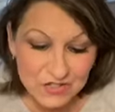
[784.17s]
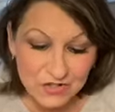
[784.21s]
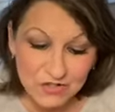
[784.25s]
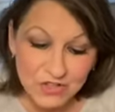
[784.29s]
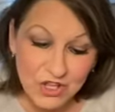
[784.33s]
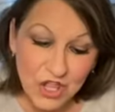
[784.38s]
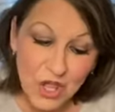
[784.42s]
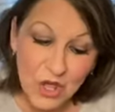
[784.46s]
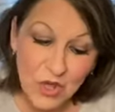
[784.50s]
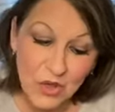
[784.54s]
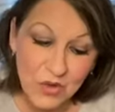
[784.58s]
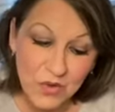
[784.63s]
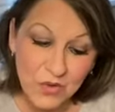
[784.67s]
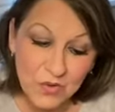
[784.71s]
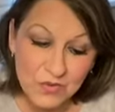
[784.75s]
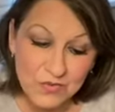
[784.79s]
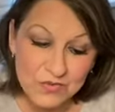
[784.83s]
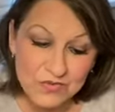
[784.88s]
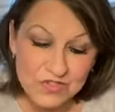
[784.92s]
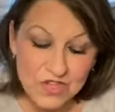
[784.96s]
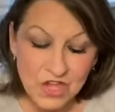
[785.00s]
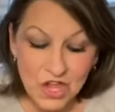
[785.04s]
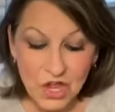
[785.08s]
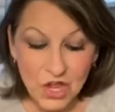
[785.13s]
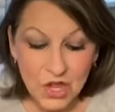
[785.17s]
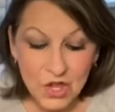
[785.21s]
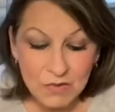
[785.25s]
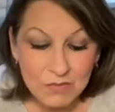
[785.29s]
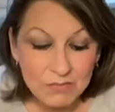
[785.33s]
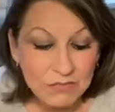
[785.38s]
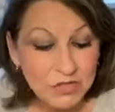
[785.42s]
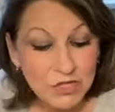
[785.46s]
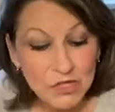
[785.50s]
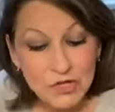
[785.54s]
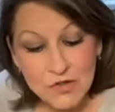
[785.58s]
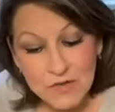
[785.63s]
or lows,
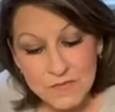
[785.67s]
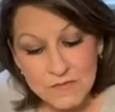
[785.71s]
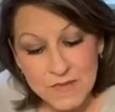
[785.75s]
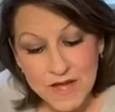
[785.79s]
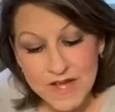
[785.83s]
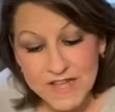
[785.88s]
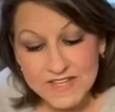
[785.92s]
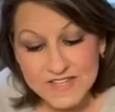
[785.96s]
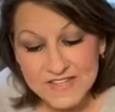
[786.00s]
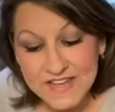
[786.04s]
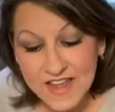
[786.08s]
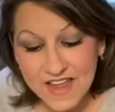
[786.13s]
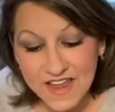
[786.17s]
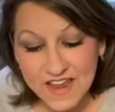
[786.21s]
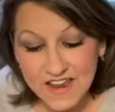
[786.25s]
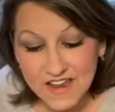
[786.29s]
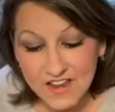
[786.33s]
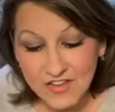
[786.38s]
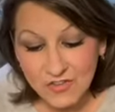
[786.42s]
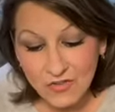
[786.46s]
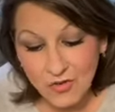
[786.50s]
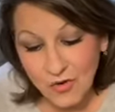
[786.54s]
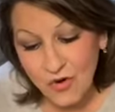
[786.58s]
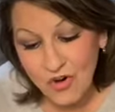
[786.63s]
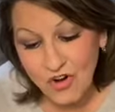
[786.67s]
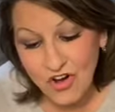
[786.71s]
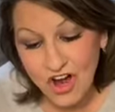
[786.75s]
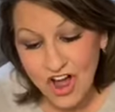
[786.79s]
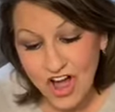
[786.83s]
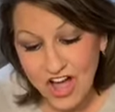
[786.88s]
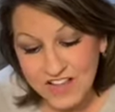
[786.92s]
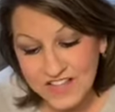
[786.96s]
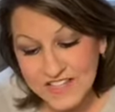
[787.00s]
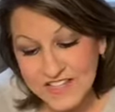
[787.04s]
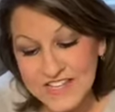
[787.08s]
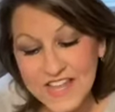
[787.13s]
blue Mondays or
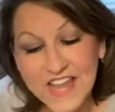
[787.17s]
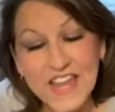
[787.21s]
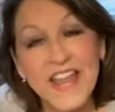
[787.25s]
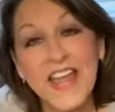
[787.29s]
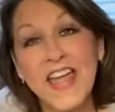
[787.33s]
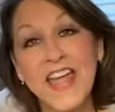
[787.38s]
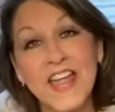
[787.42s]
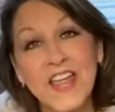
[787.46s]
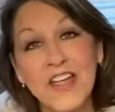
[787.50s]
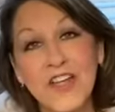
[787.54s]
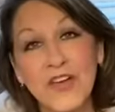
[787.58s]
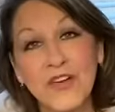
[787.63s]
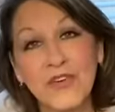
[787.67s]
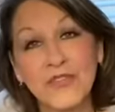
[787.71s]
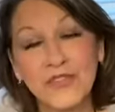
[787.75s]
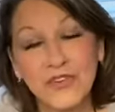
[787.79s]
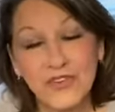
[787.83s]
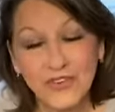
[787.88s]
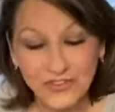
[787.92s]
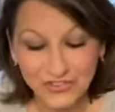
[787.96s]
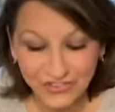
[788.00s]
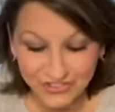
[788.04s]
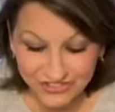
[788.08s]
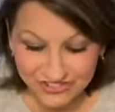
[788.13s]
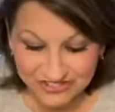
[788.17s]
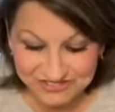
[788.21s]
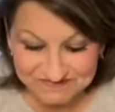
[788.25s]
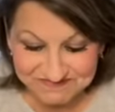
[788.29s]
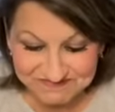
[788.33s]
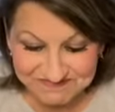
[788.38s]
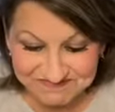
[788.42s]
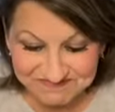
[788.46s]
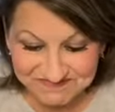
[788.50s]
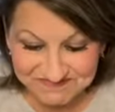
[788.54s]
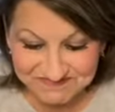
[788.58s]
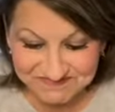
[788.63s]
holiday hangovers.
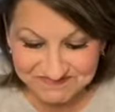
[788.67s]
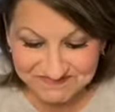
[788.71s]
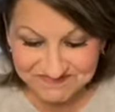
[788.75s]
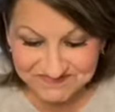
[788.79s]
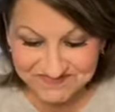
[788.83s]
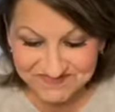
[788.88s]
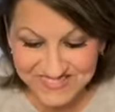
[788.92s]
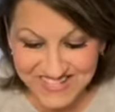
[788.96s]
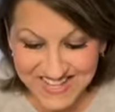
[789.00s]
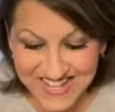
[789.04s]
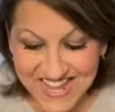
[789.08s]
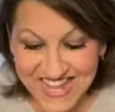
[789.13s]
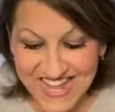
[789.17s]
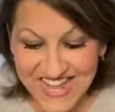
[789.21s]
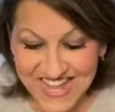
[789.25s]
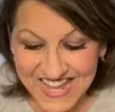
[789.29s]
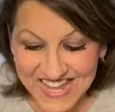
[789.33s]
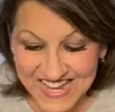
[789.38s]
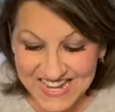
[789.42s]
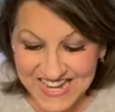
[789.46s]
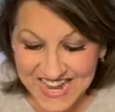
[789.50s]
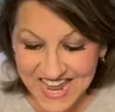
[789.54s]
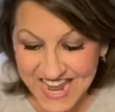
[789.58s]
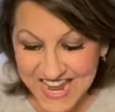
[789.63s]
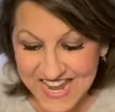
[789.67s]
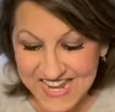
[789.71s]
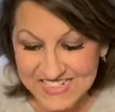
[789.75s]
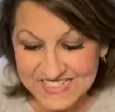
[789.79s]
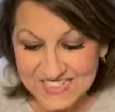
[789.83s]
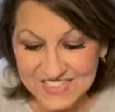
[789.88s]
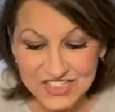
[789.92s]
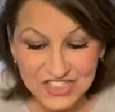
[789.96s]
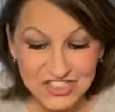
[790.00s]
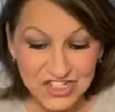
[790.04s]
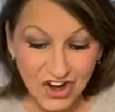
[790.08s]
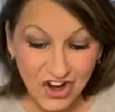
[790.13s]
It
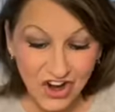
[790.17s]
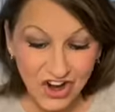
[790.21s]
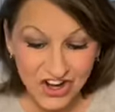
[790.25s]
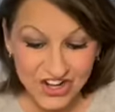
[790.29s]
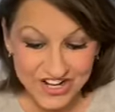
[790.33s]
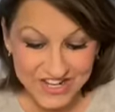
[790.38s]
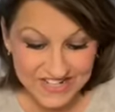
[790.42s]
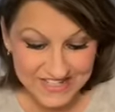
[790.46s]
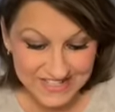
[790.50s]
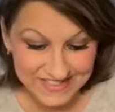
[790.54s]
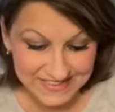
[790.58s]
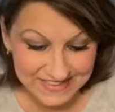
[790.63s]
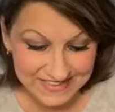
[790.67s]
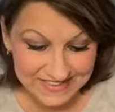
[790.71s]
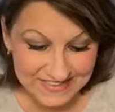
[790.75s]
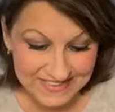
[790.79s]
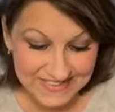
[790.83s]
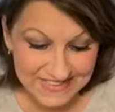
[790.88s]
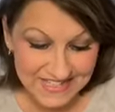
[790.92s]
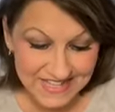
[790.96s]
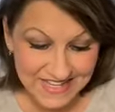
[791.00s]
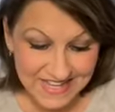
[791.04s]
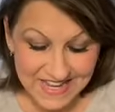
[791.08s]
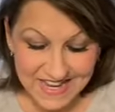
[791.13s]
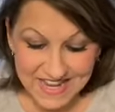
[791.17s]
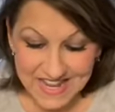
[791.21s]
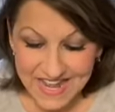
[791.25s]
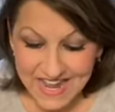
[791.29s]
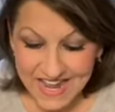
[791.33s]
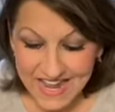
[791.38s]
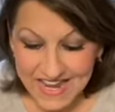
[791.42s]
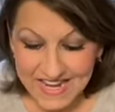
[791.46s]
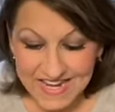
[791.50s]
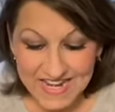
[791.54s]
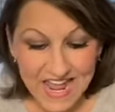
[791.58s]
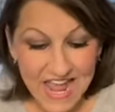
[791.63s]
hates tardiness
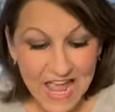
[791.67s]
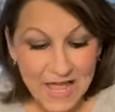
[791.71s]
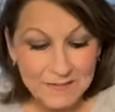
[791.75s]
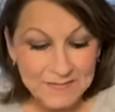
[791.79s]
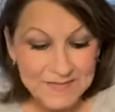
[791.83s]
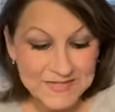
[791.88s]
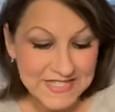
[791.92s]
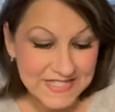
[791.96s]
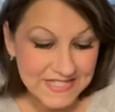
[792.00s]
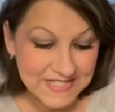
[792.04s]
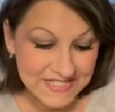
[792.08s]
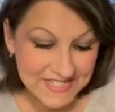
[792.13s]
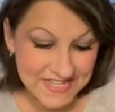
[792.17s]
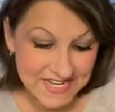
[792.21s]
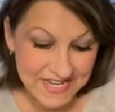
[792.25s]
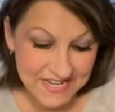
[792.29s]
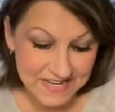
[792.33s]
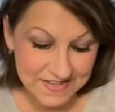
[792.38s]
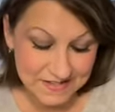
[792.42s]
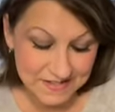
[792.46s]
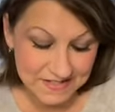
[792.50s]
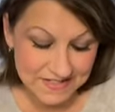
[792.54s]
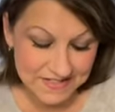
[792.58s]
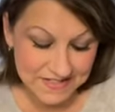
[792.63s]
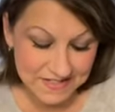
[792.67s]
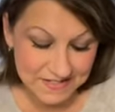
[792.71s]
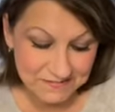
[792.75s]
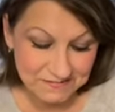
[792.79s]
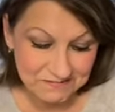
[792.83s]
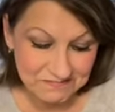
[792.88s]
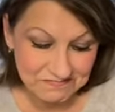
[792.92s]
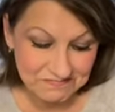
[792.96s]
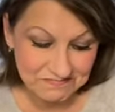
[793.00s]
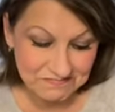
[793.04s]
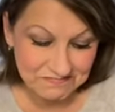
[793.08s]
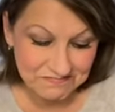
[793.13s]
and
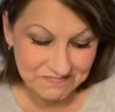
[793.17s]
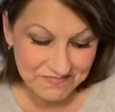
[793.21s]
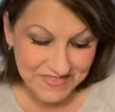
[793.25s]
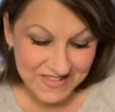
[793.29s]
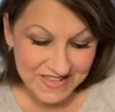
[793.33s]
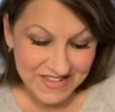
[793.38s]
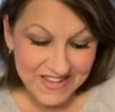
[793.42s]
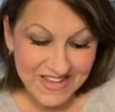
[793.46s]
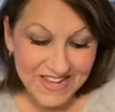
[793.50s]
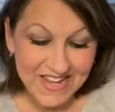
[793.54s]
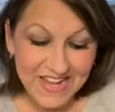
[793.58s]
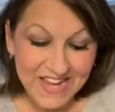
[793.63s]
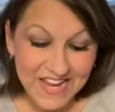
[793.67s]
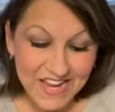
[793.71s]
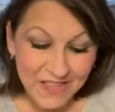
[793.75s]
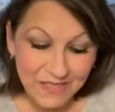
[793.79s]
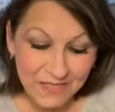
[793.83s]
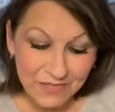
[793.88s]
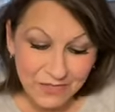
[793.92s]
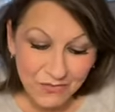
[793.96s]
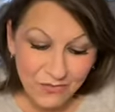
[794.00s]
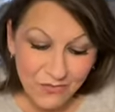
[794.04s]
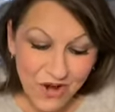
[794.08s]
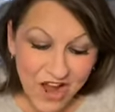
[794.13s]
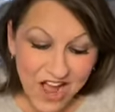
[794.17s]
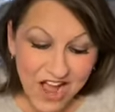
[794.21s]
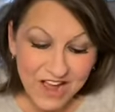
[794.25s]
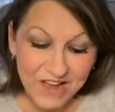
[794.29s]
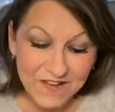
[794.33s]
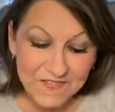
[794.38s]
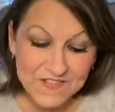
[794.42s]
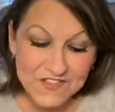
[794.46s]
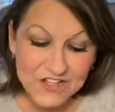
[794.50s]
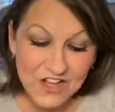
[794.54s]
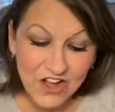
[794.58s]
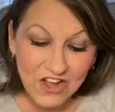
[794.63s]
absenteeism. It
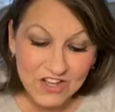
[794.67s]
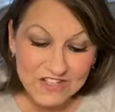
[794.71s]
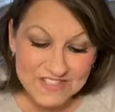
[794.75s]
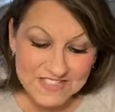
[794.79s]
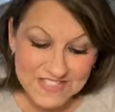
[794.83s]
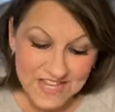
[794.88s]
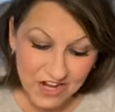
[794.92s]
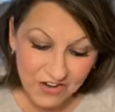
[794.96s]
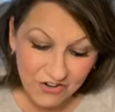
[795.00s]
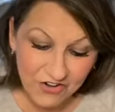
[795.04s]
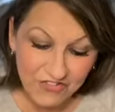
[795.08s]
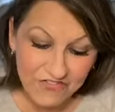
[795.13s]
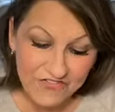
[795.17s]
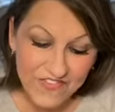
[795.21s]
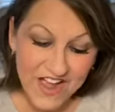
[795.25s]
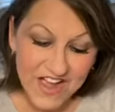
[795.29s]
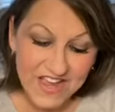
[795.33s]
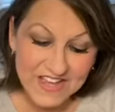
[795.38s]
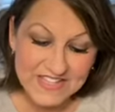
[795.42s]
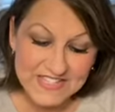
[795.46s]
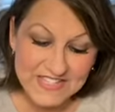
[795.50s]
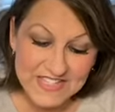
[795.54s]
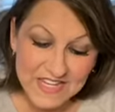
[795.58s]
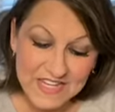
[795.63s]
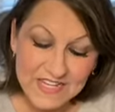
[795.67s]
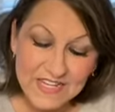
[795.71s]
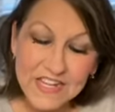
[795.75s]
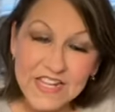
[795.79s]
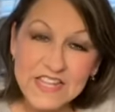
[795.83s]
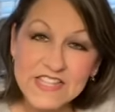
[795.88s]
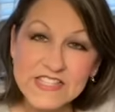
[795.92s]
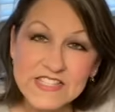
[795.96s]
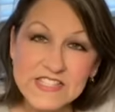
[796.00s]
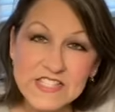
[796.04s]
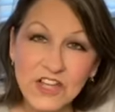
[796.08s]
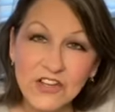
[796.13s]
thrives on sacrifice and
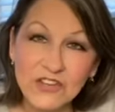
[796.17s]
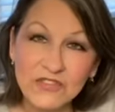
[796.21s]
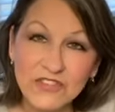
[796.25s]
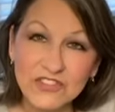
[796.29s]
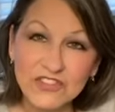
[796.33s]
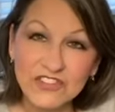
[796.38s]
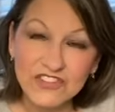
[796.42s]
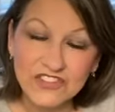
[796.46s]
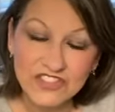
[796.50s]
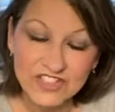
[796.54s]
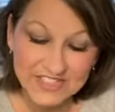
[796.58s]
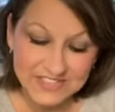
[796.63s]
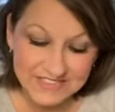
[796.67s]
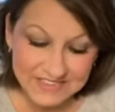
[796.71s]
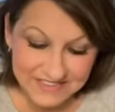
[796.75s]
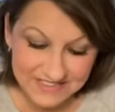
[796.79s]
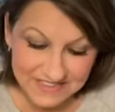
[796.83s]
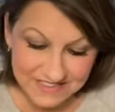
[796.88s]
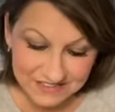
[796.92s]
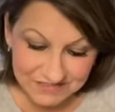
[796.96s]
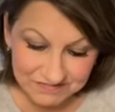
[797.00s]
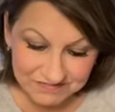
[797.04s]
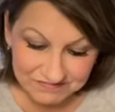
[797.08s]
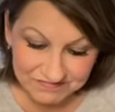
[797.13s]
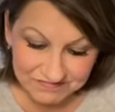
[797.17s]
unselfishness.